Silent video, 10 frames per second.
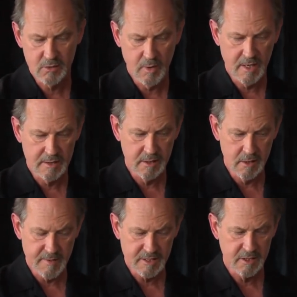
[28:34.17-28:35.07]
as well as the
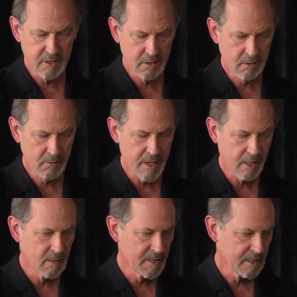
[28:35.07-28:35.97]
New Message
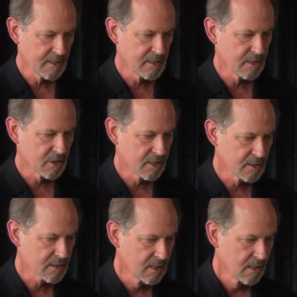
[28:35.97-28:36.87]
Greater Community
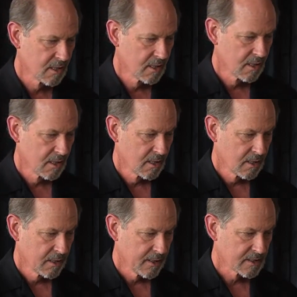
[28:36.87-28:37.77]
teachings,
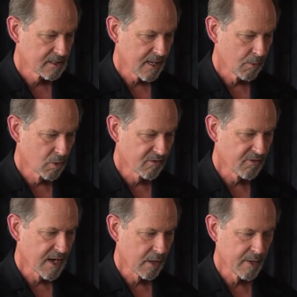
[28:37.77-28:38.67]
is that we're
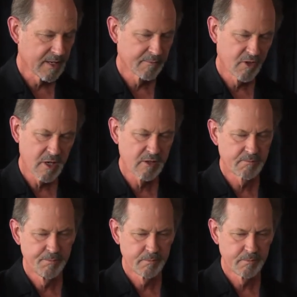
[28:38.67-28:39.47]
following a very